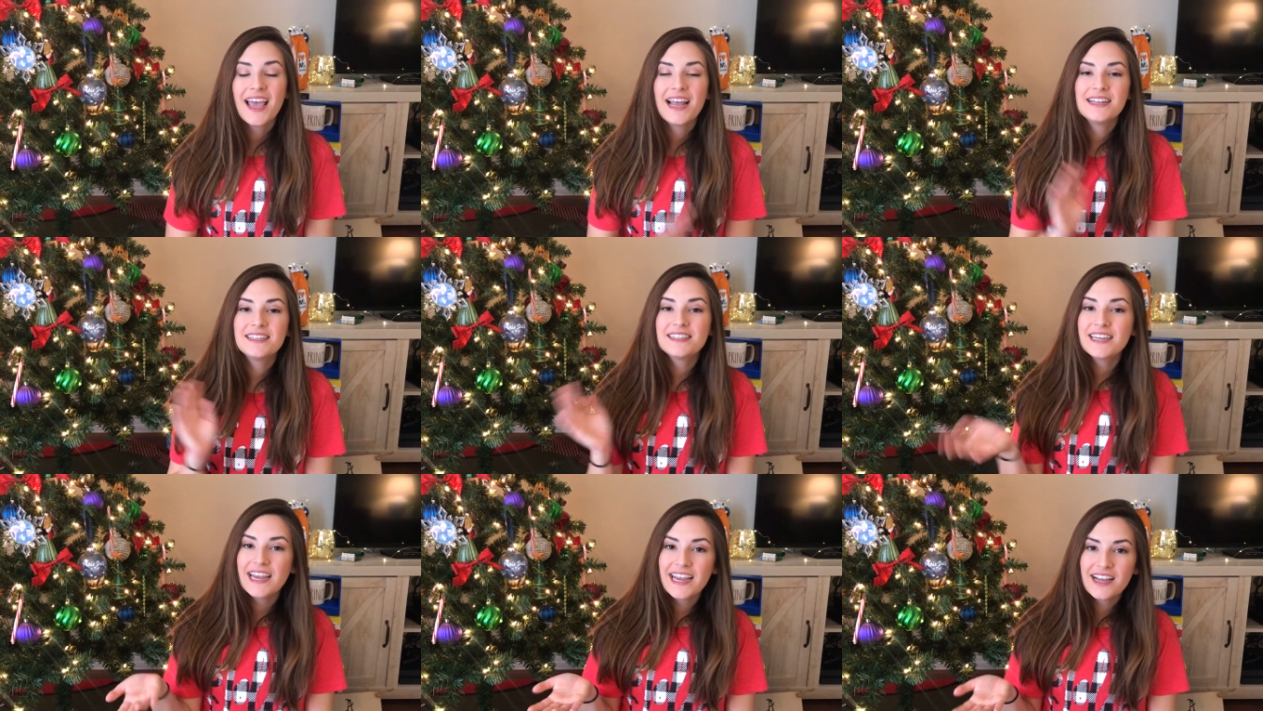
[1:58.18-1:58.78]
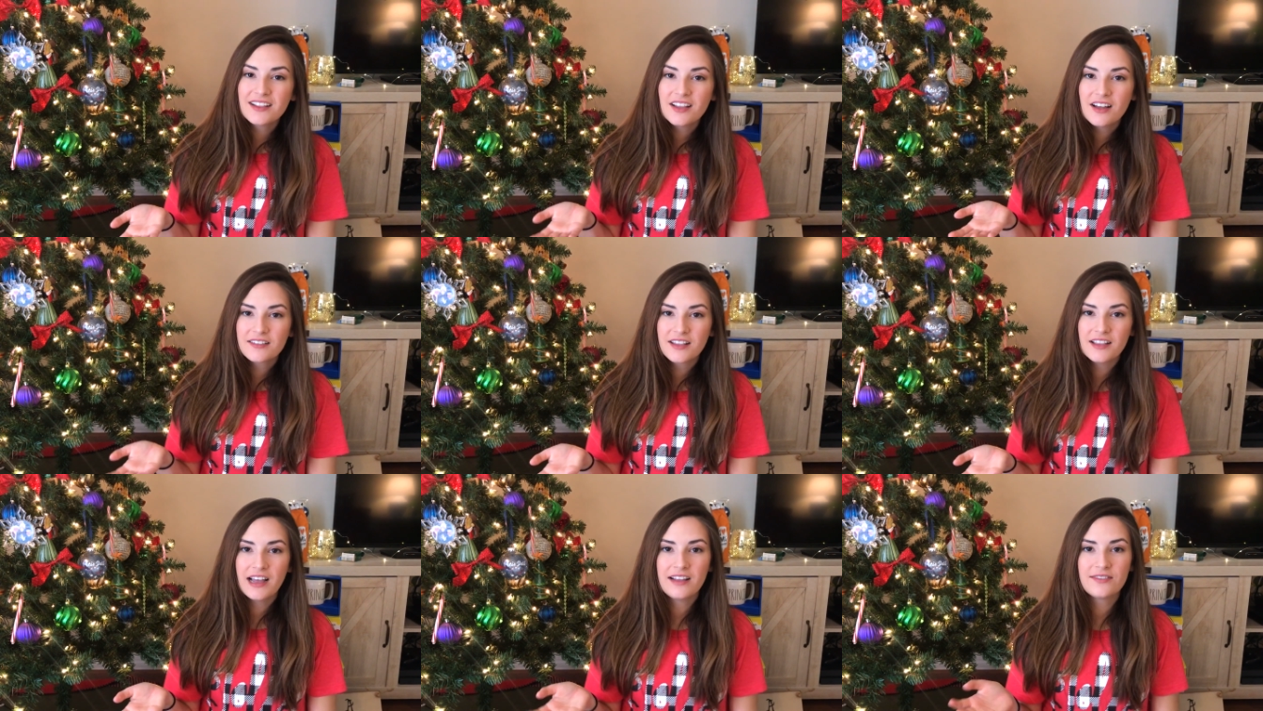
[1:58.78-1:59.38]
And staying
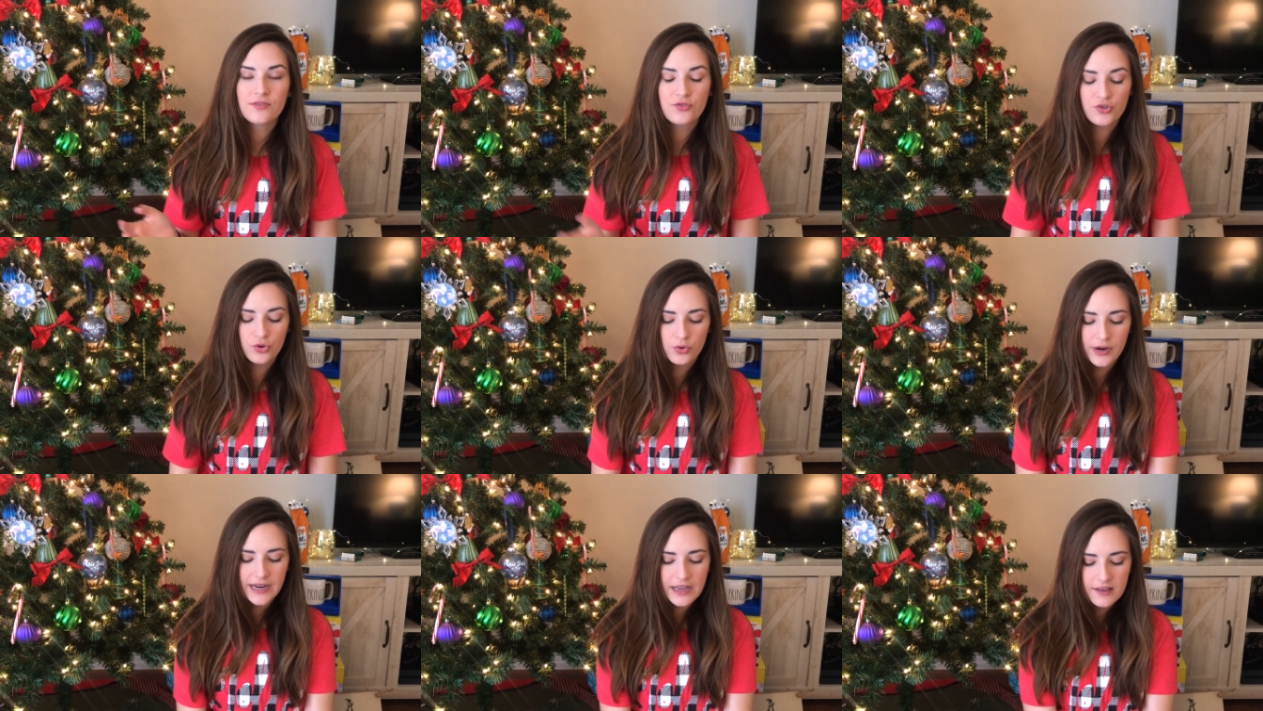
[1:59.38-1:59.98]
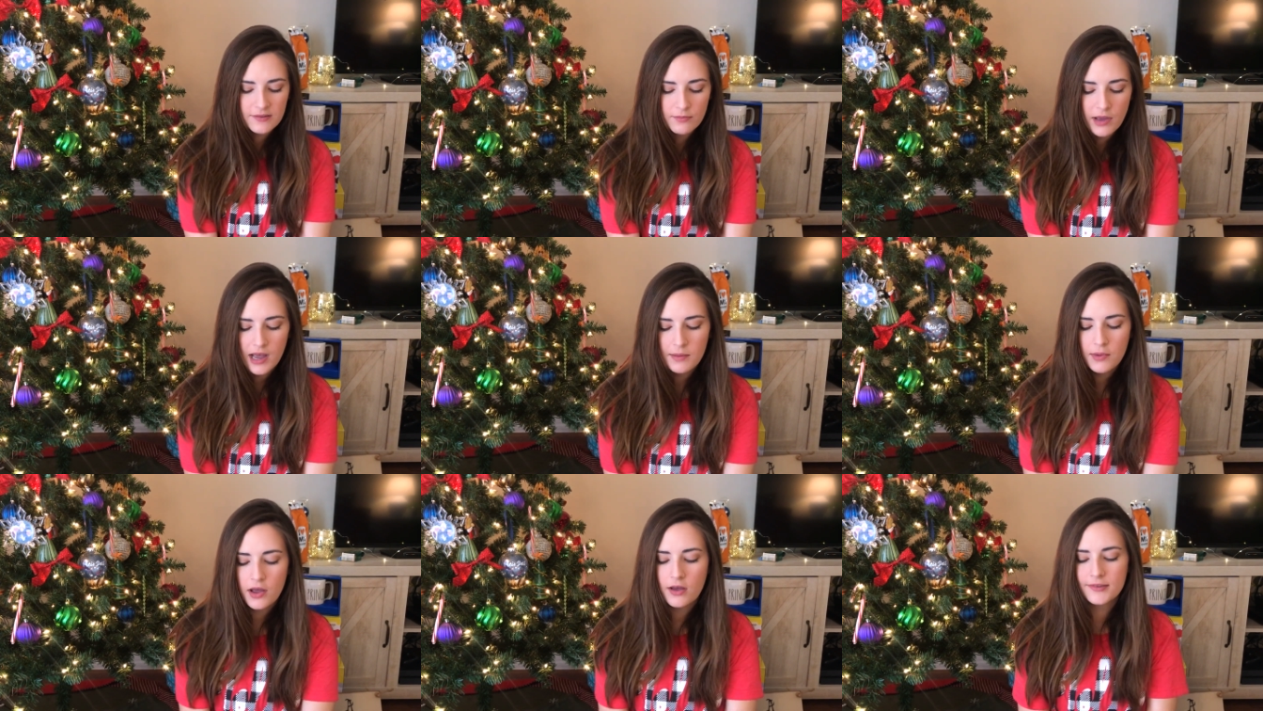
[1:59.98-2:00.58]
along the lines of jewelry, his
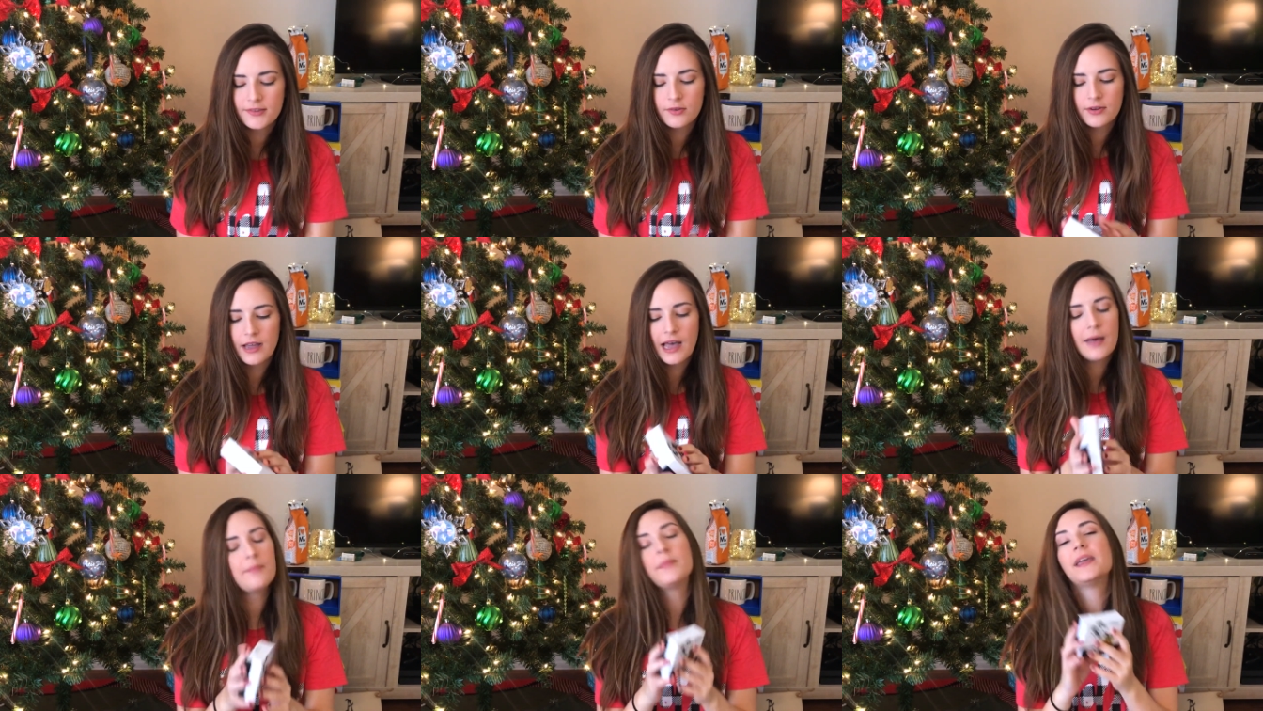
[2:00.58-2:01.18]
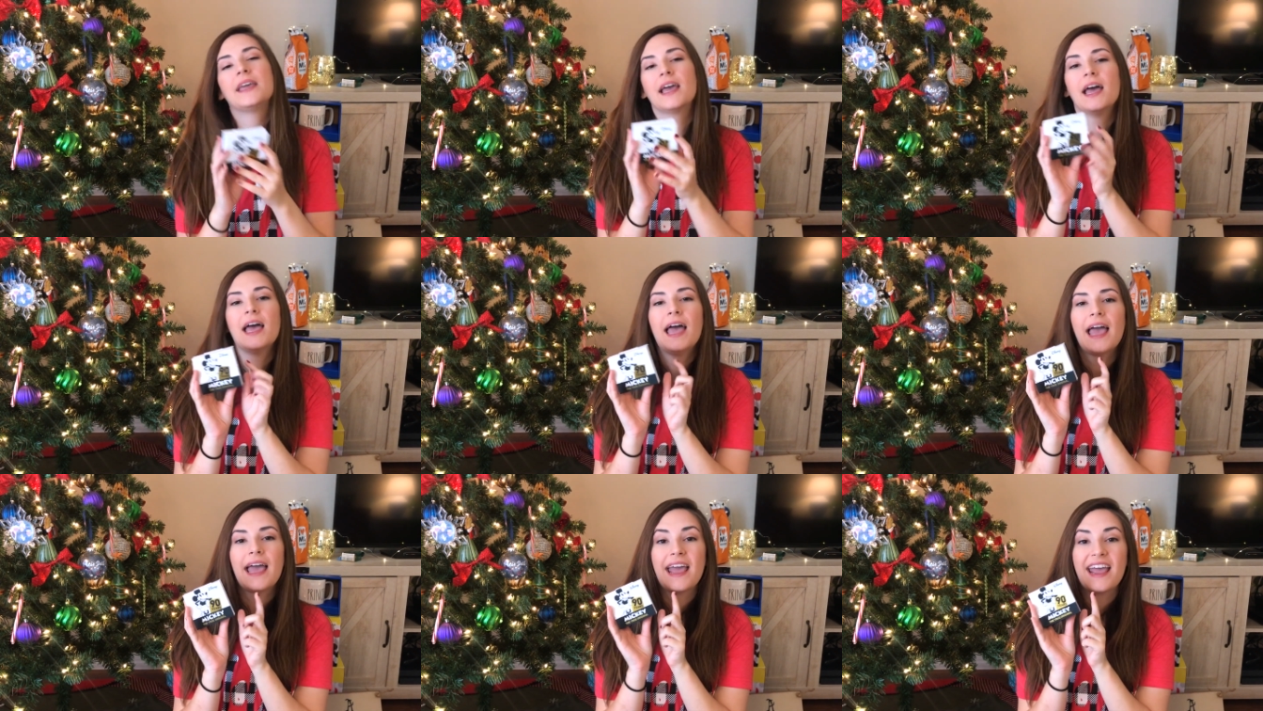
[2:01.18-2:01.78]
mom also got me
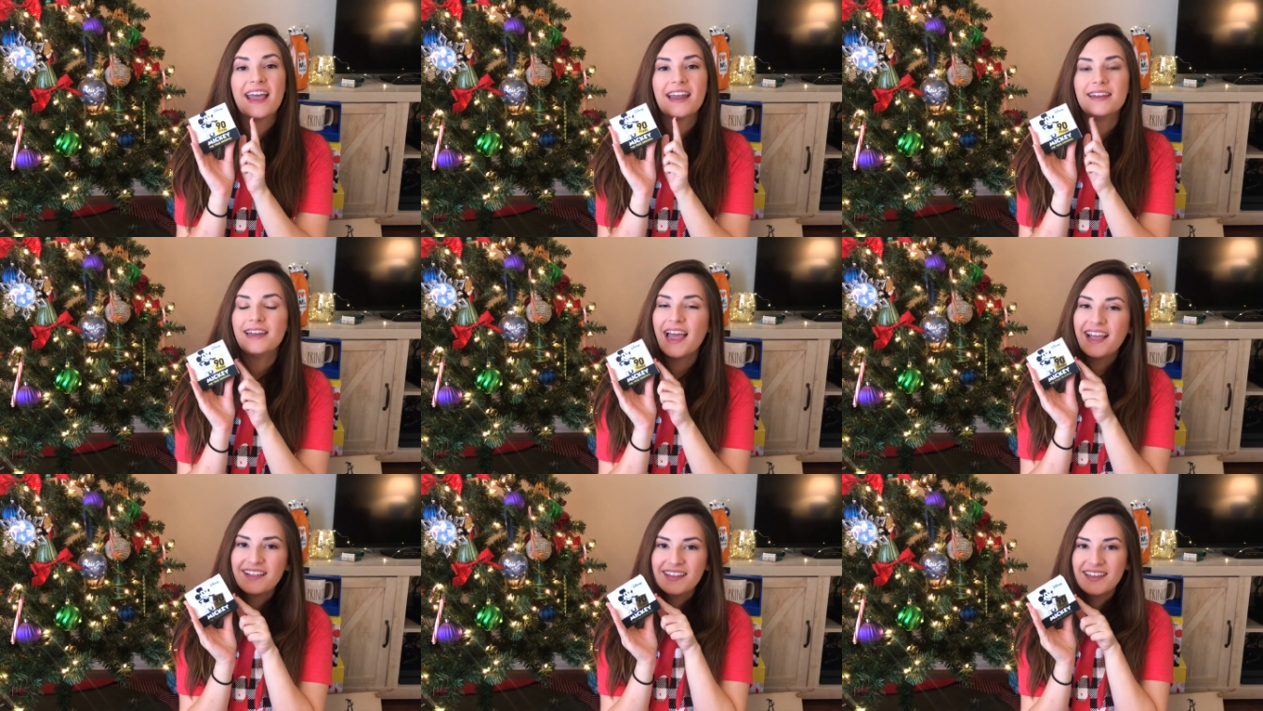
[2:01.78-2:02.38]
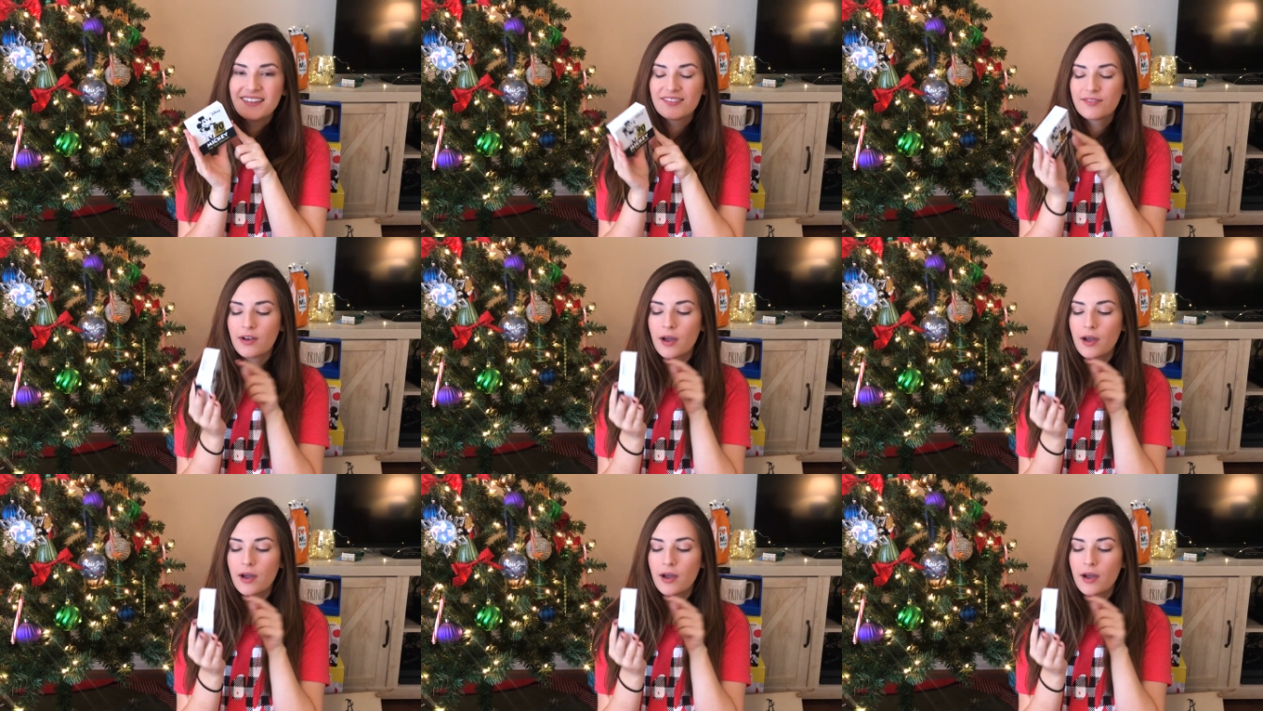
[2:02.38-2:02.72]
a necklace